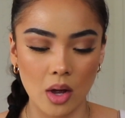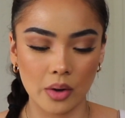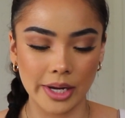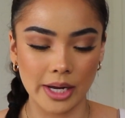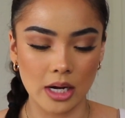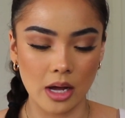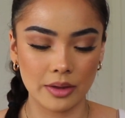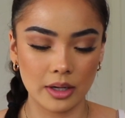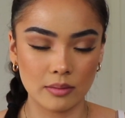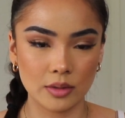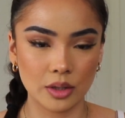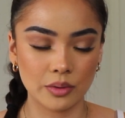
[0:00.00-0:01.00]
Okay, now that
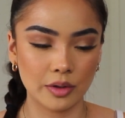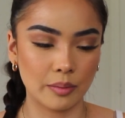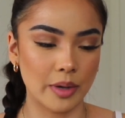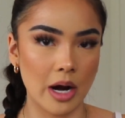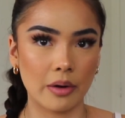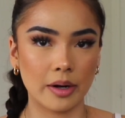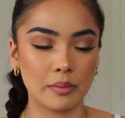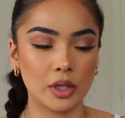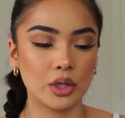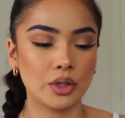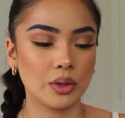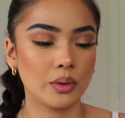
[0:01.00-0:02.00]
I'm done with the brown, I'm going
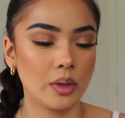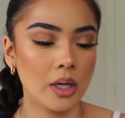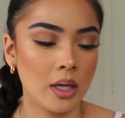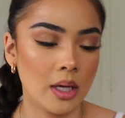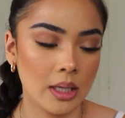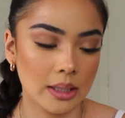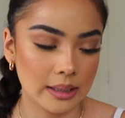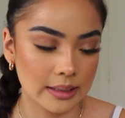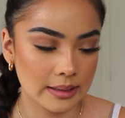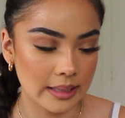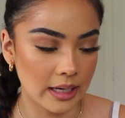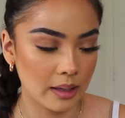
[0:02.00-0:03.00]
to do the
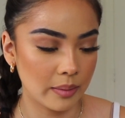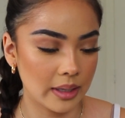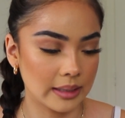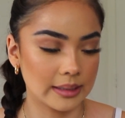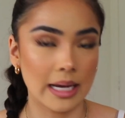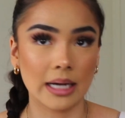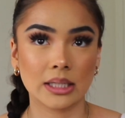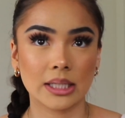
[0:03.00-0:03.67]
same exact